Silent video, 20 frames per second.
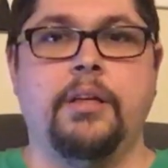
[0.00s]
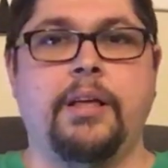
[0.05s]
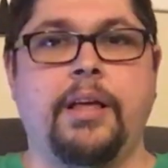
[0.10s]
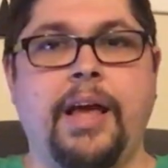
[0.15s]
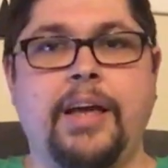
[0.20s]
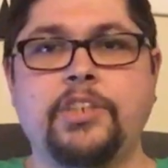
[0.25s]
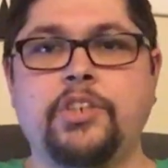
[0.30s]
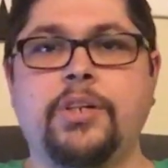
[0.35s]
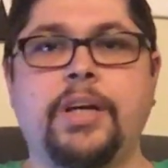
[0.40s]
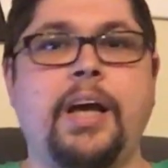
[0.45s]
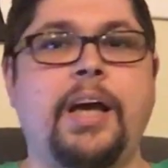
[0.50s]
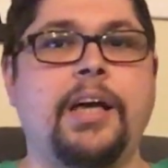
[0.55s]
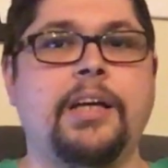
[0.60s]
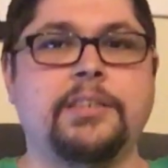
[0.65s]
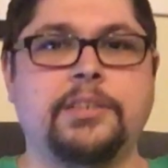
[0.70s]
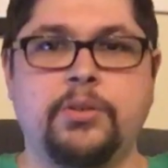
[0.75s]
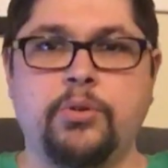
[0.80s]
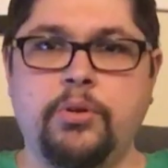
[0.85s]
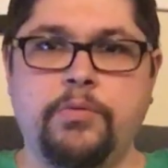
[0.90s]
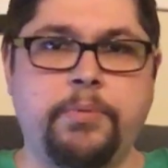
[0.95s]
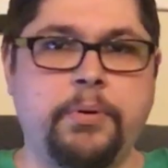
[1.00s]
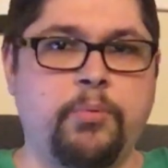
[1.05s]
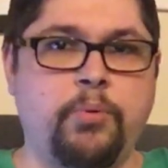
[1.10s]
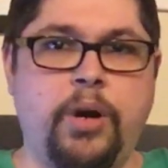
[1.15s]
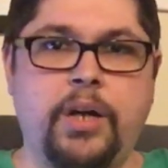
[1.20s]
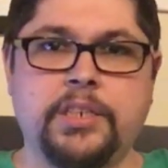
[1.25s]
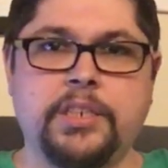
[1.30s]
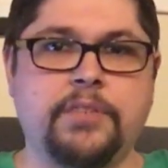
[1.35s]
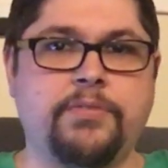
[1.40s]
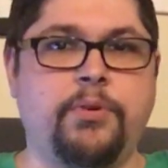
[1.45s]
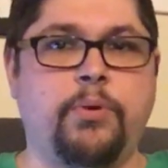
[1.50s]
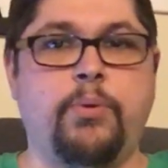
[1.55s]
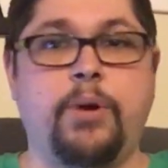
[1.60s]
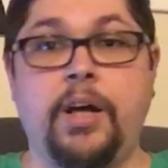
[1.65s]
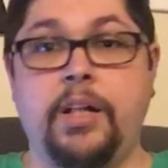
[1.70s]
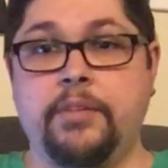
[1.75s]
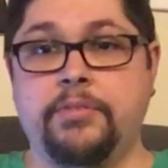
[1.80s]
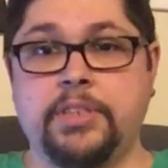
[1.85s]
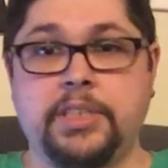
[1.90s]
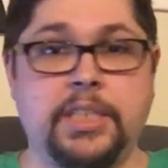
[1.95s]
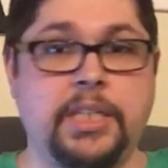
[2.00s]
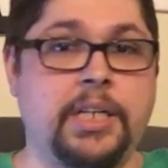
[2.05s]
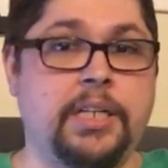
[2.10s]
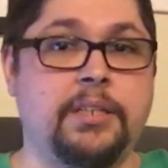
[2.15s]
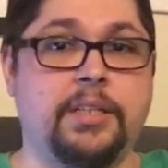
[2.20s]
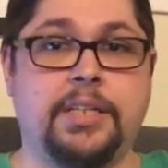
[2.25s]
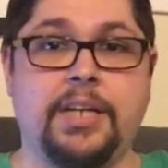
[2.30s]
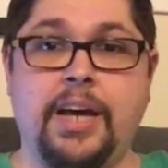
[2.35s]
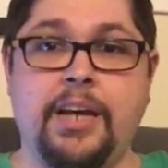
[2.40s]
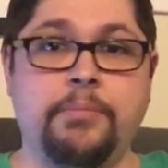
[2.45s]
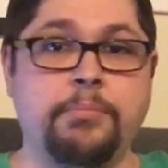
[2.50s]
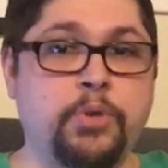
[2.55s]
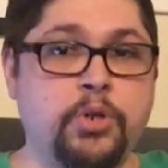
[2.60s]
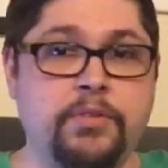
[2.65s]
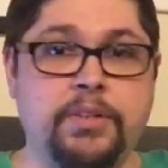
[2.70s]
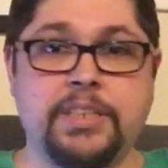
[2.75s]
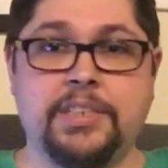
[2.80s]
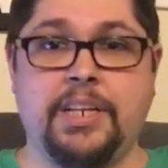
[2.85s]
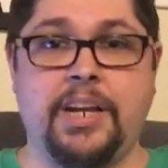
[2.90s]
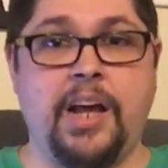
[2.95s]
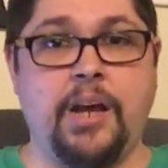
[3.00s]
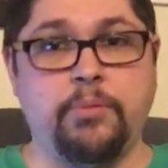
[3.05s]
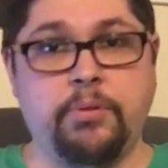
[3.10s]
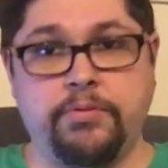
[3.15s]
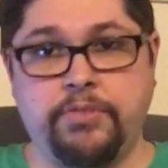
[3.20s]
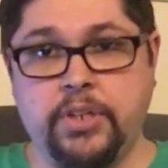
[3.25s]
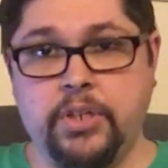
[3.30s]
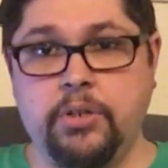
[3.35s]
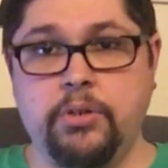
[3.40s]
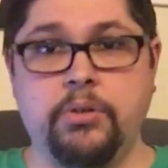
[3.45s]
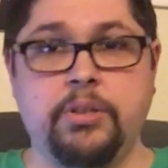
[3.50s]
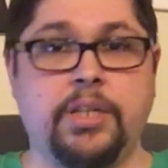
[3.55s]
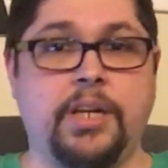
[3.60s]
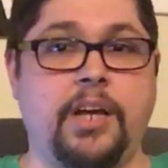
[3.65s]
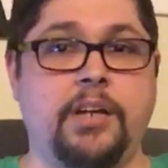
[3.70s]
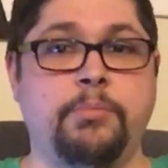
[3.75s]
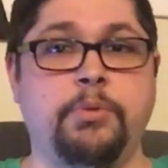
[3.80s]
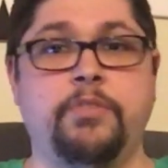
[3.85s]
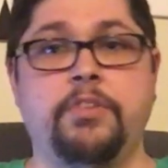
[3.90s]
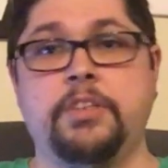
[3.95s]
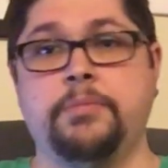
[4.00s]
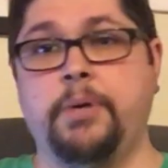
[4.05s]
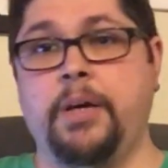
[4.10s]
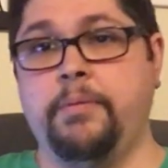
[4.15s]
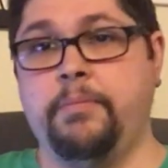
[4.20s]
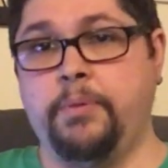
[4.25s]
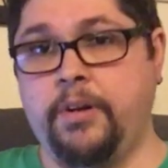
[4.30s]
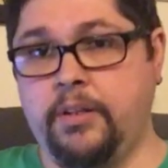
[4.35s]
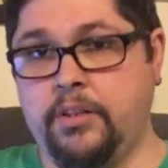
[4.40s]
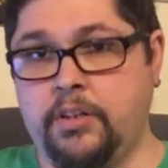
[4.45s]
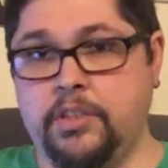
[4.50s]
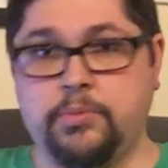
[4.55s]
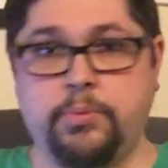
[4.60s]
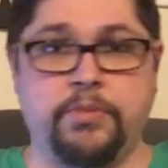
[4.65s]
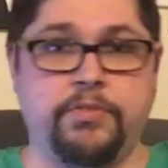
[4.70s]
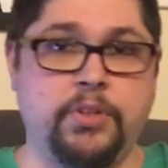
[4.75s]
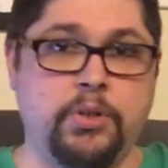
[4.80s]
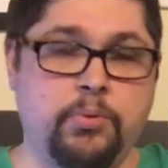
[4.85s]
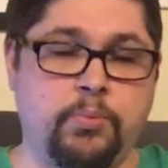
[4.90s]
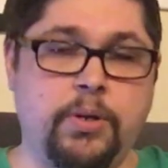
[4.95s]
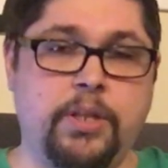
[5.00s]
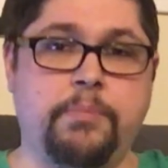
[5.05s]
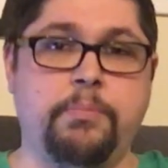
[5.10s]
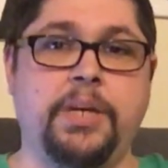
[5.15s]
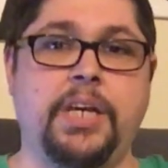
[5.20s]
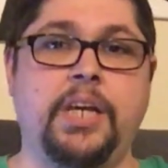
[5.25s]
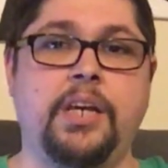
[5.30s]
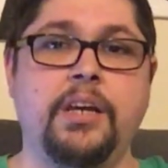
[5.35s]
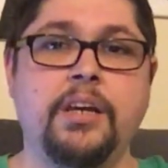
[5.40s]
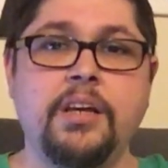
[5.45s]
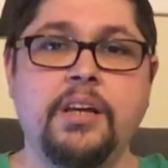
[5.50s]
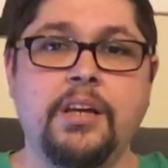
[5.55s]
As you guys who have been watching for a while have seen, the kind of movies that I review, the kind of movies my brother has reviewed with me,